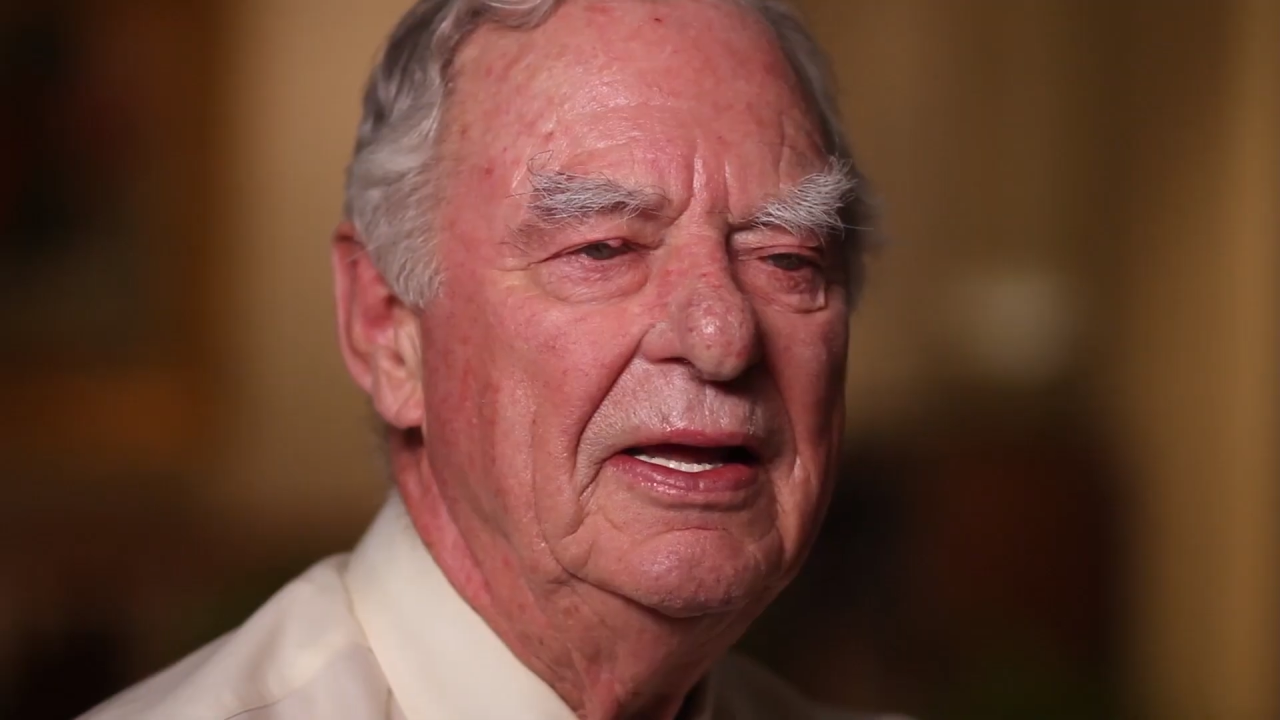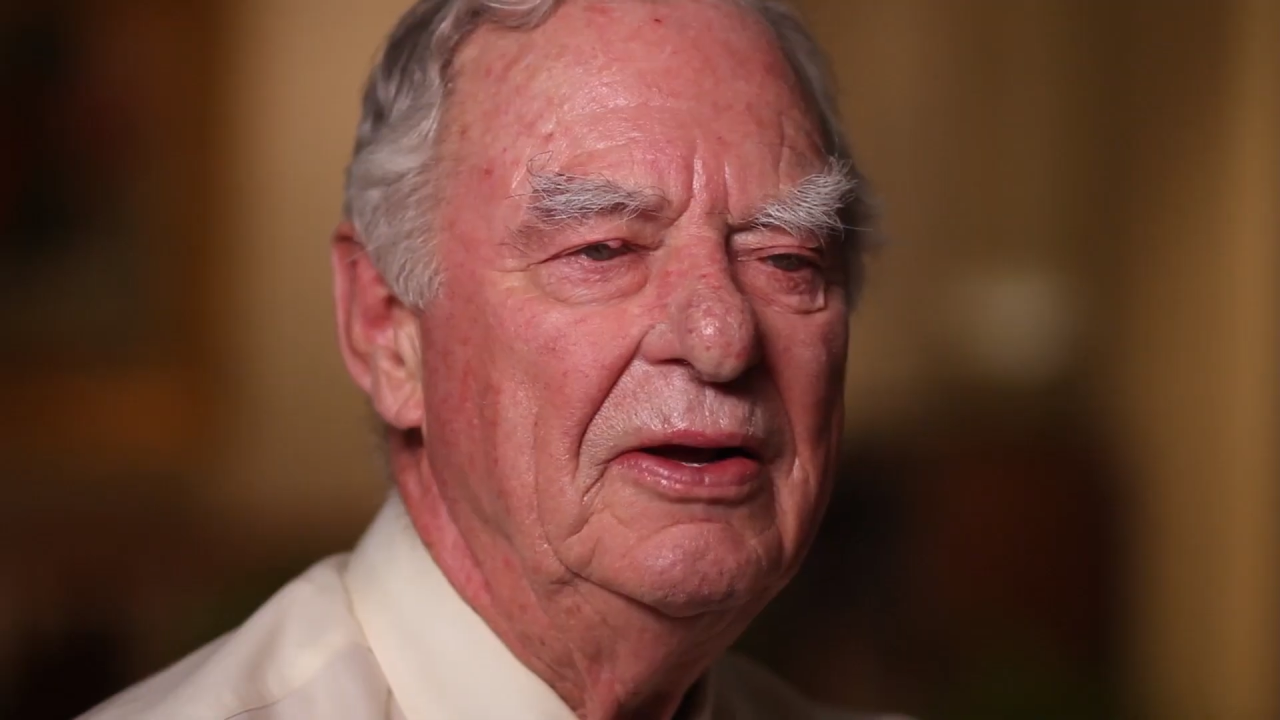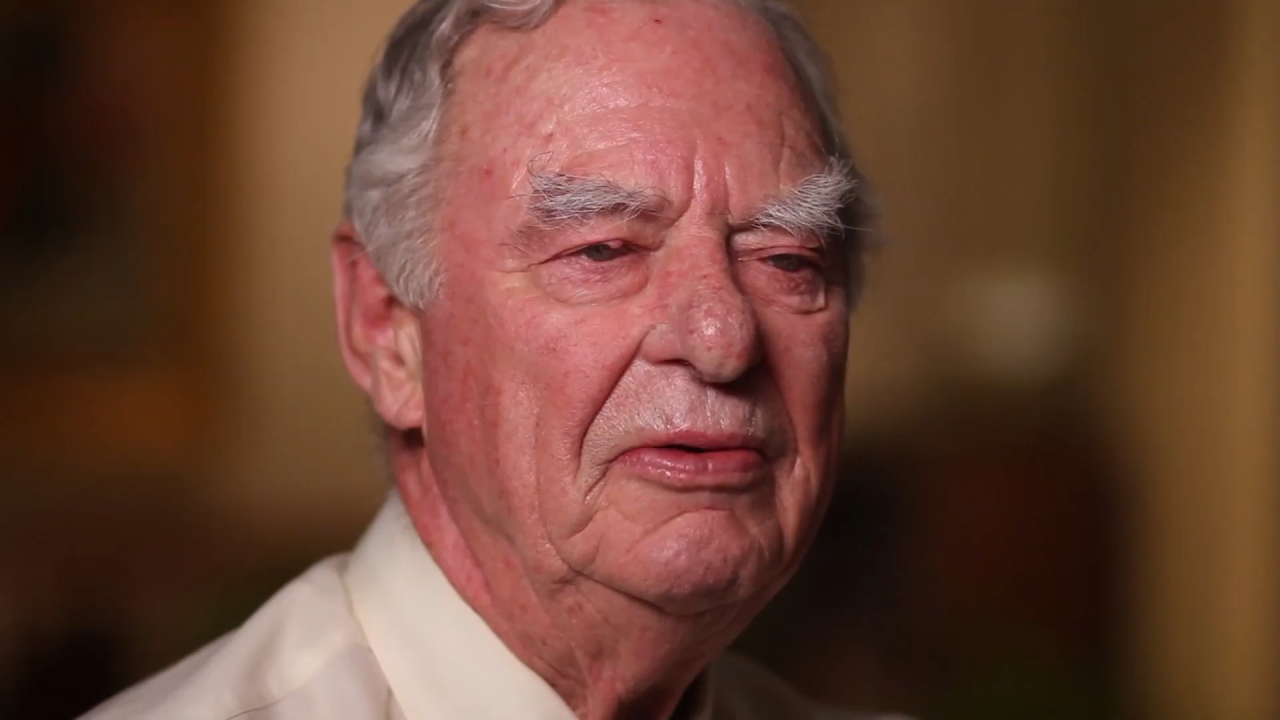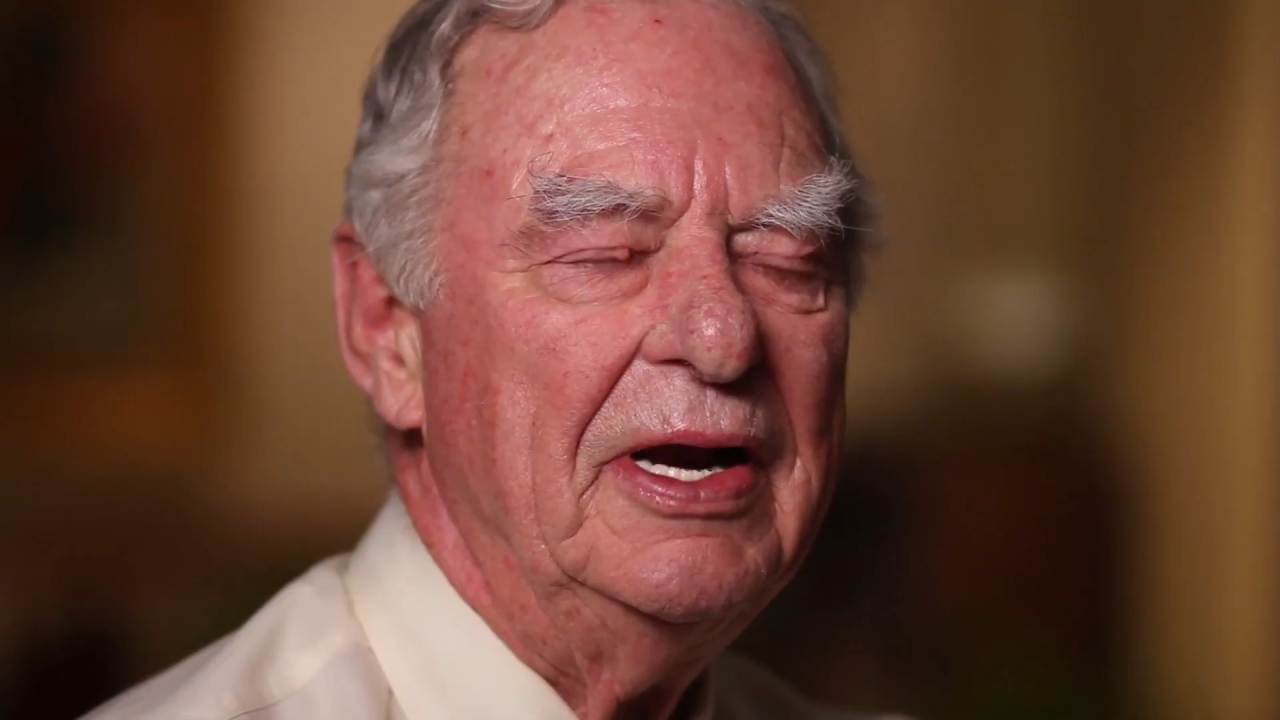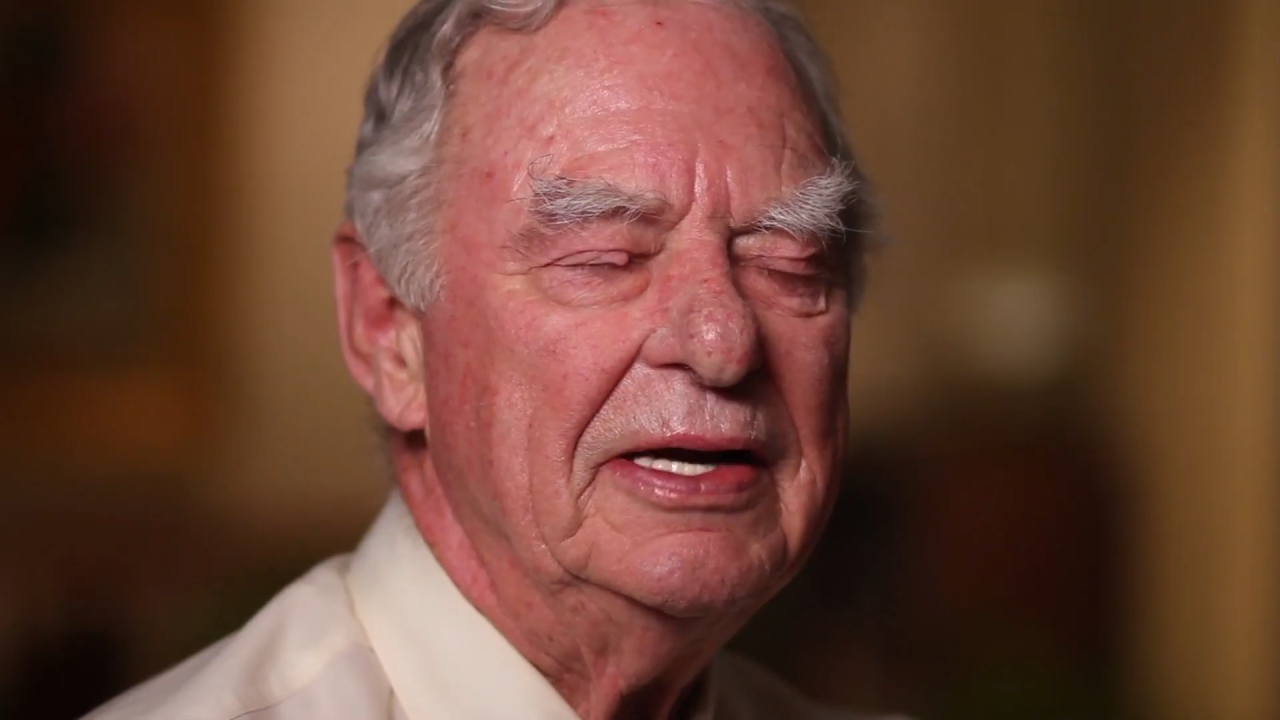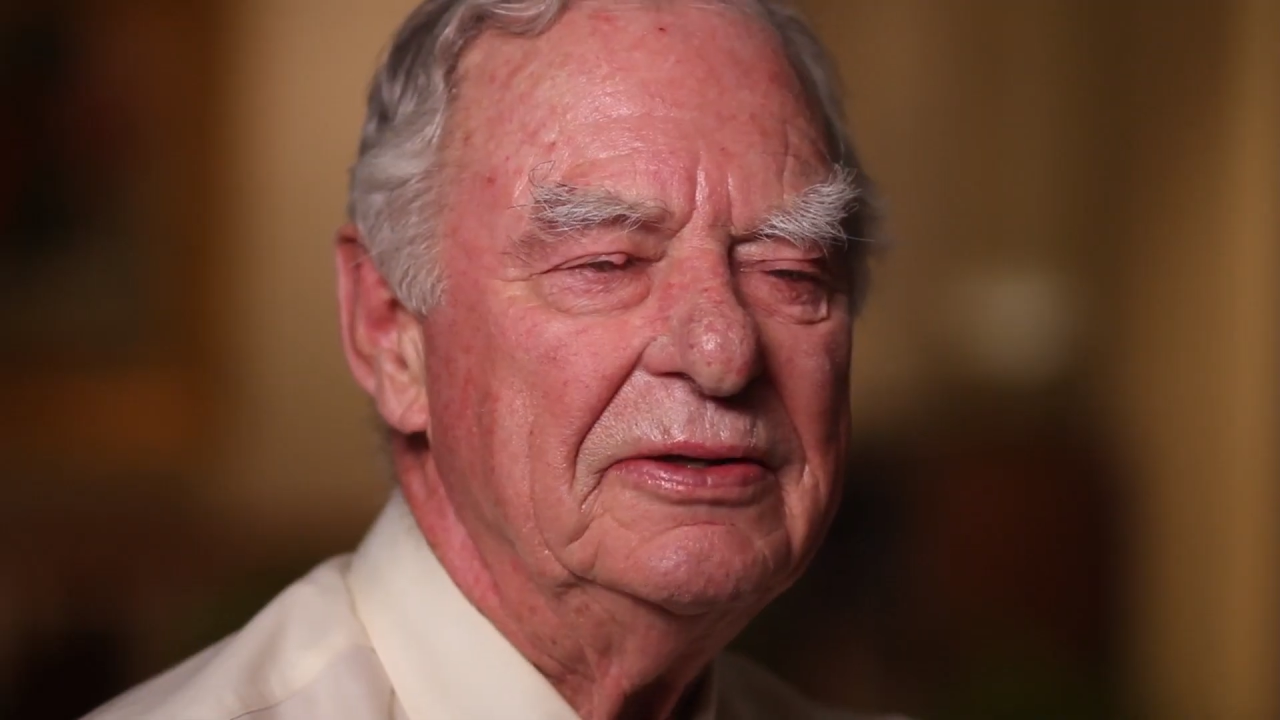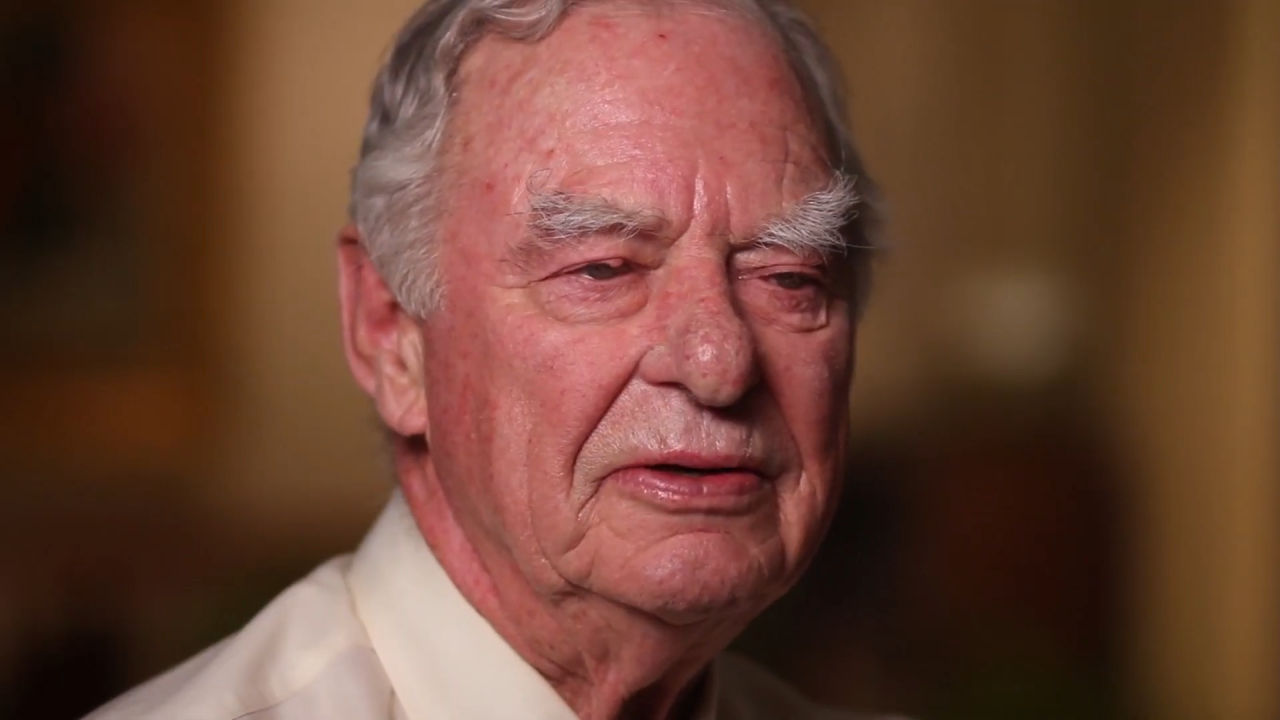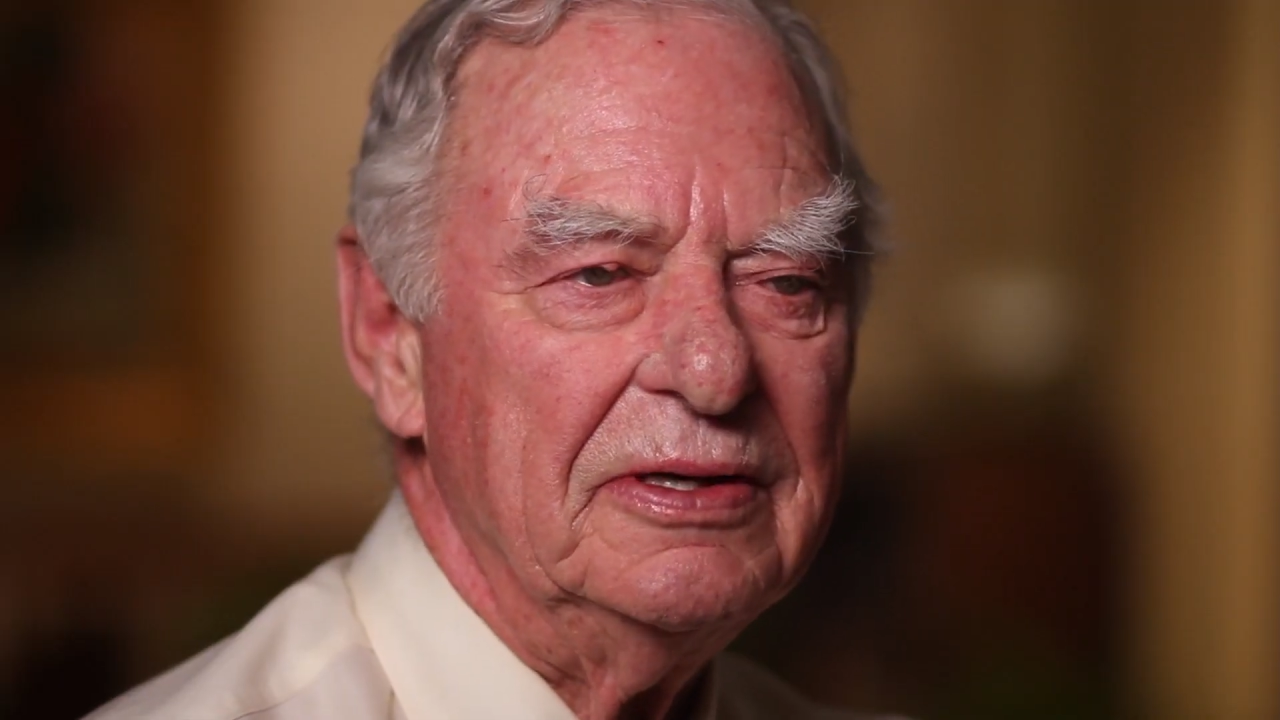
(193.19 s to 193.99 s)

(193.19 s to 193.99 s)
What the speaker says: When I took